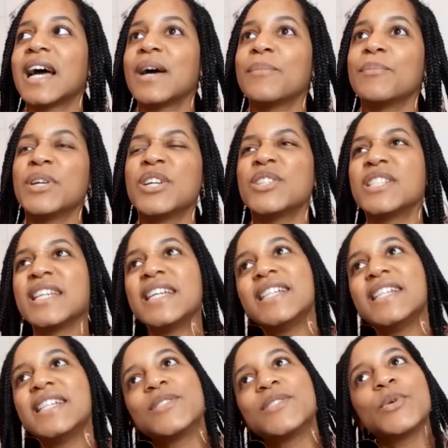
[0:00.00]
Because it
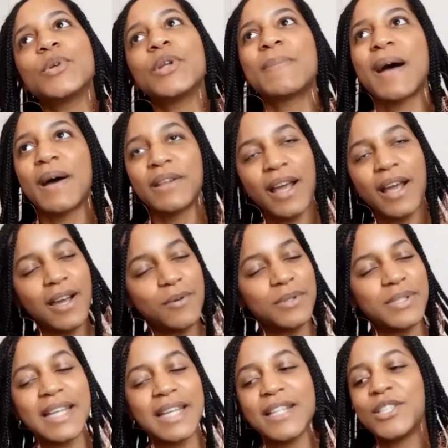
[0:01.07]
is all about, like I
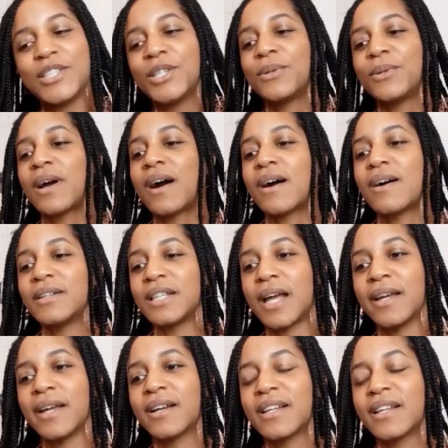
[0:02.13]
was saying to you,
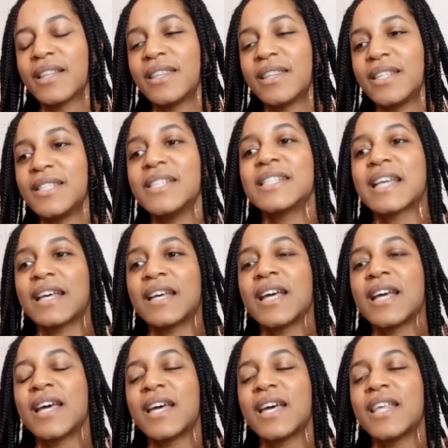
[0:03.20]
like this
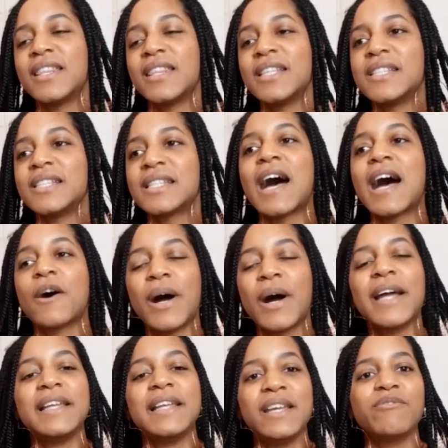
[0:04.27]
is how
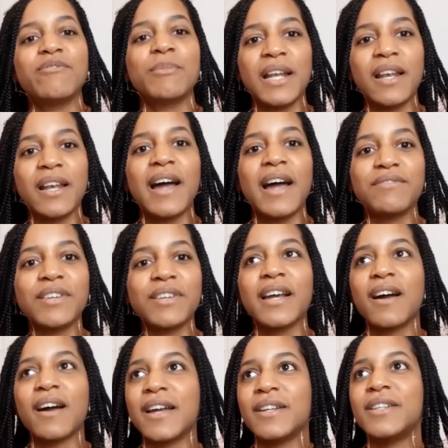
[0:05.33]
I live my life. Like
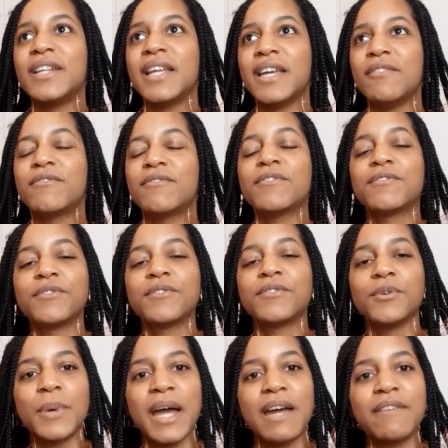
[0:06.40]
I live
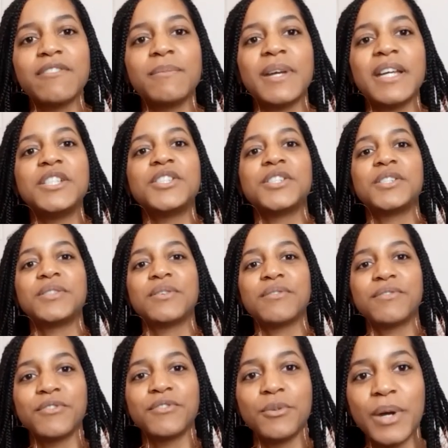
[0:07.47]
through my affirmation,
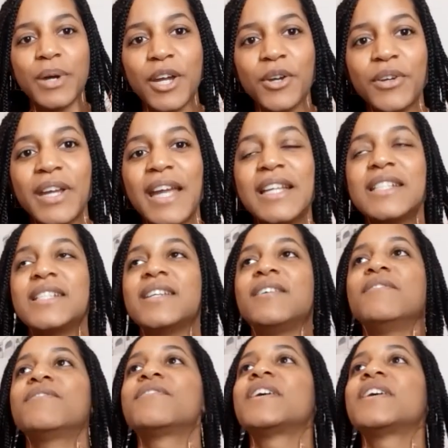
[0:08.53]
through my creative